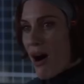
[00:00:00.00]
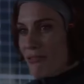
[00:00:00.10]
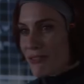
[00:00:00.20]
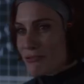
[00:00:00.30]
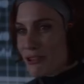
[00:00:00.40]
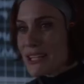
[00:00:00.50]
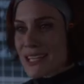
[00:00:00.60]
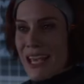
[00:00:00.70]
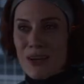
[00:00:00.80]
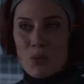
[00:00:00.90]
not even the
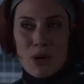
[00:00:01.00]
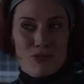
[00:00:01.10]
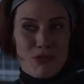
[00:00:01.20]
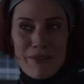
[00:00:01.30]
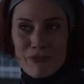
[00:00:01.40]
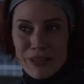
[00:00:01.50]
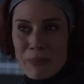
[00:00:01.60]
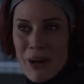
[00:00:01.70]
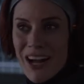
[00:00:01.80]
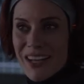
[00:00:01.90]
heiress Bo-Katan,
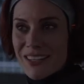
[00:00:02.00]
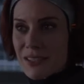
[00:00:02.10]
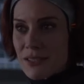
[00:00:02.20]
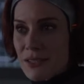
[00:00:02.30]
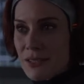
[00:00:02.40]
knows